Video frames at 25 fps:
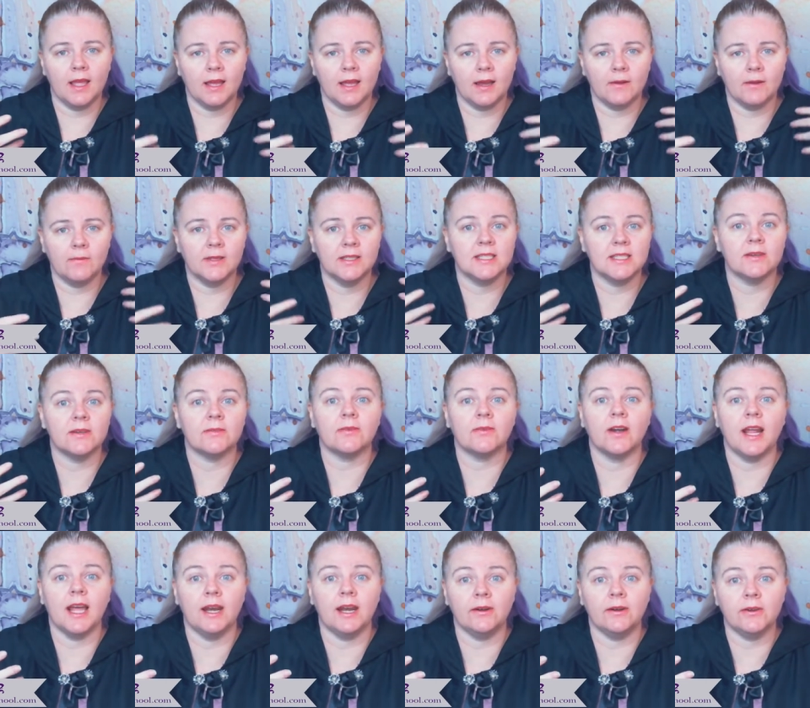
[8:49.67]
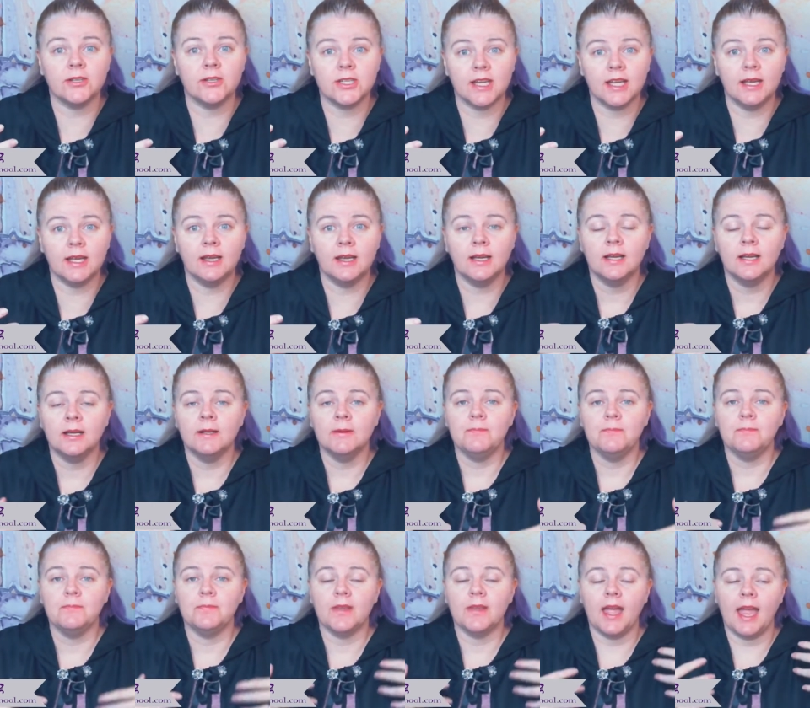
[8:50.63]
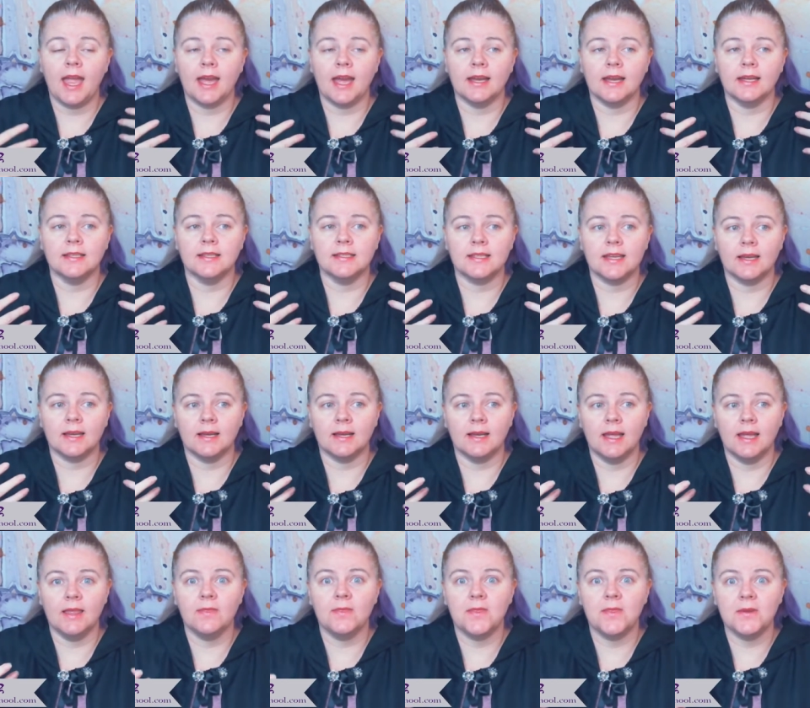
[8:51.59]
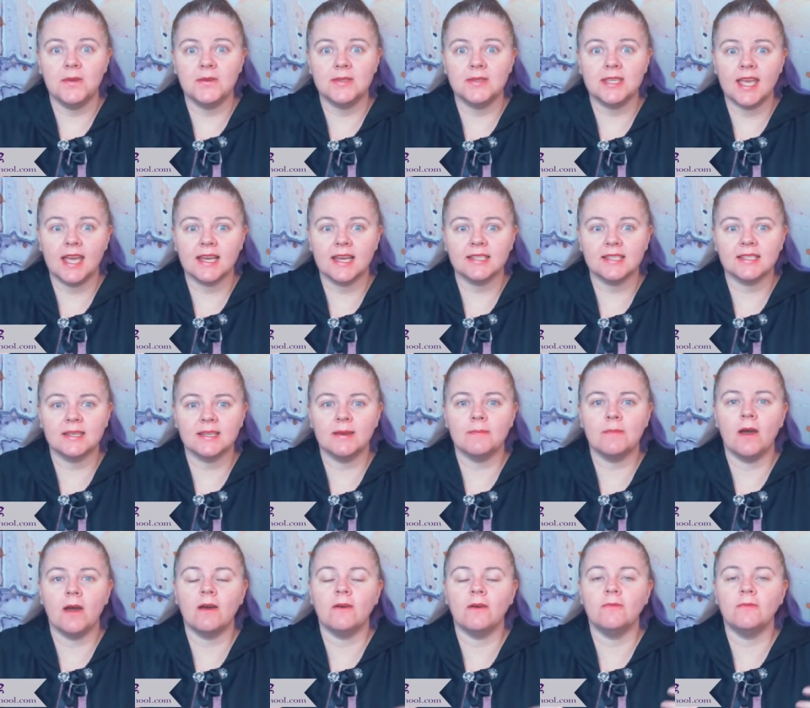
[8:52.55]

with different energy and enthusiasm